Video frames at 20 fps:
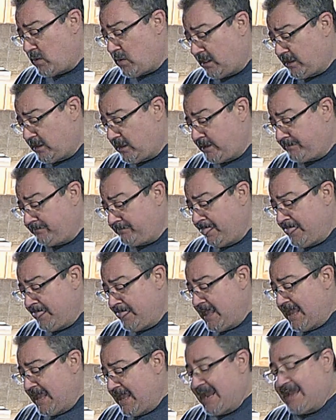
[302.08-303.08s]
in it.
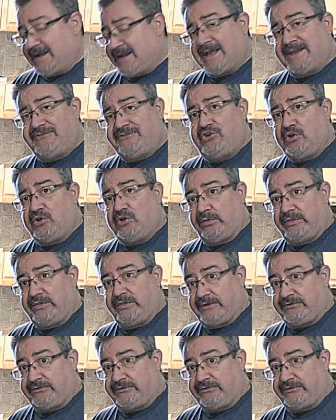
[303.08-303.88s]
And I chilled this.